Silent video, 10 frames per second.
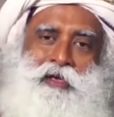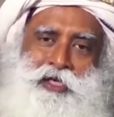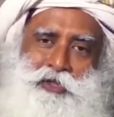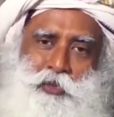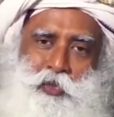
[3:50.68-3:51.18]

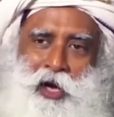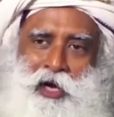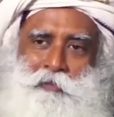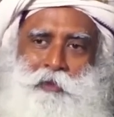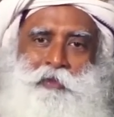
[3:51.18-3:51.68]
The reason
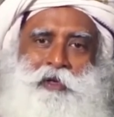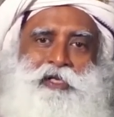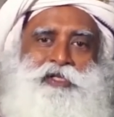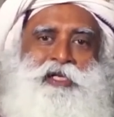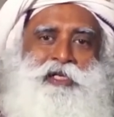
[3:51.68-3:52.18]
why
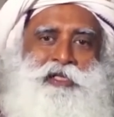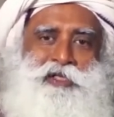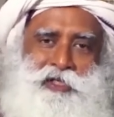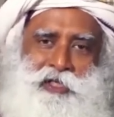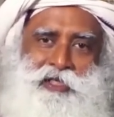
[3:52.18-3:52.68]
people are
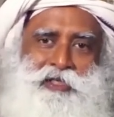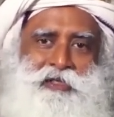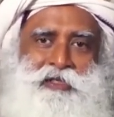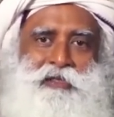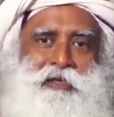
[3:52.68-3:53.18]
saying this
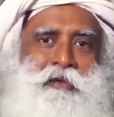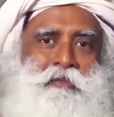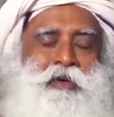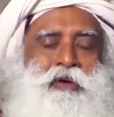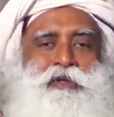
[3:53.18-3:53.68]
is
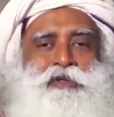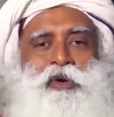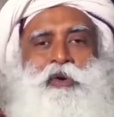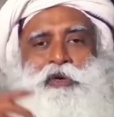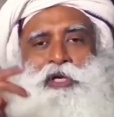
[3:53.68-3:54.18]

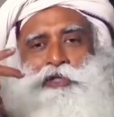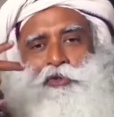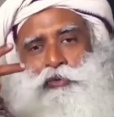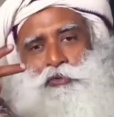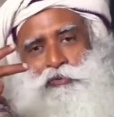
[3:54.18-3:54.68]
because the
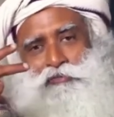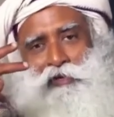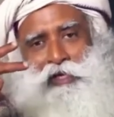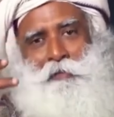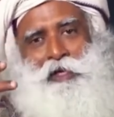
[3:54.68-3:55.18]
only two
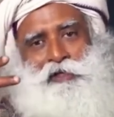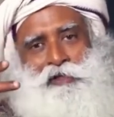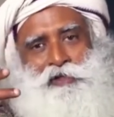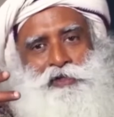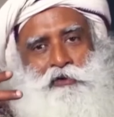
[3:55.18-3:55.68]

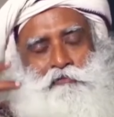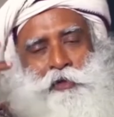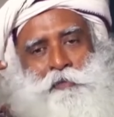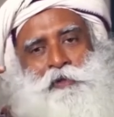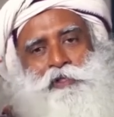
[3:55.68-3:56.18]
fundamentals
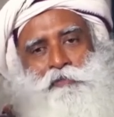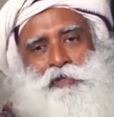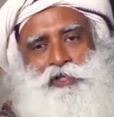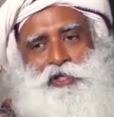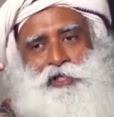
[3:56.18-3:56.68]
of people's
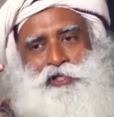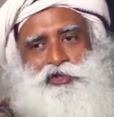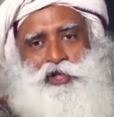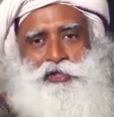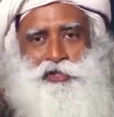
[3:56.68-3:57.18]
misery
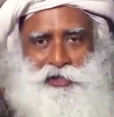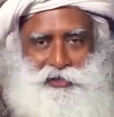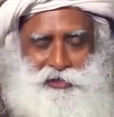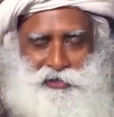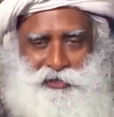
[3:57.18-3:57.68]
is just
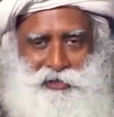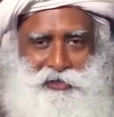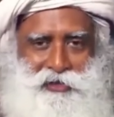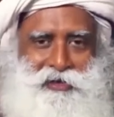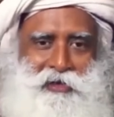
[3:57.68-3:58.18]
this.
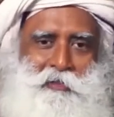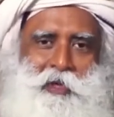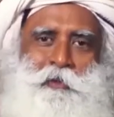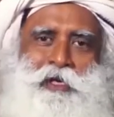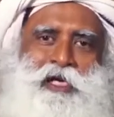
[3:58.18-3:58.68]

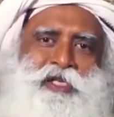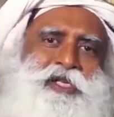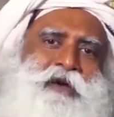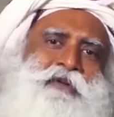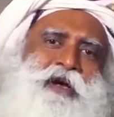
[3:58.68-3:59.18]
People
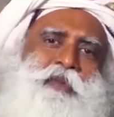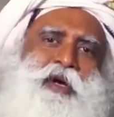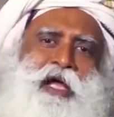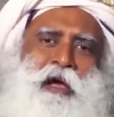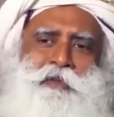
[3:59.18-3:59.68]
can suffer
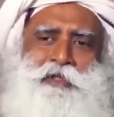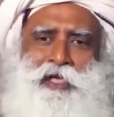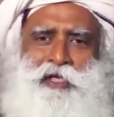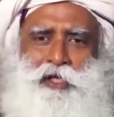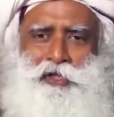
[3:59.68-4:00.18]
what
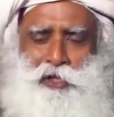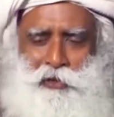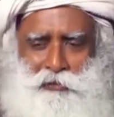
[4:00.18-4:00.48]
happened 10 years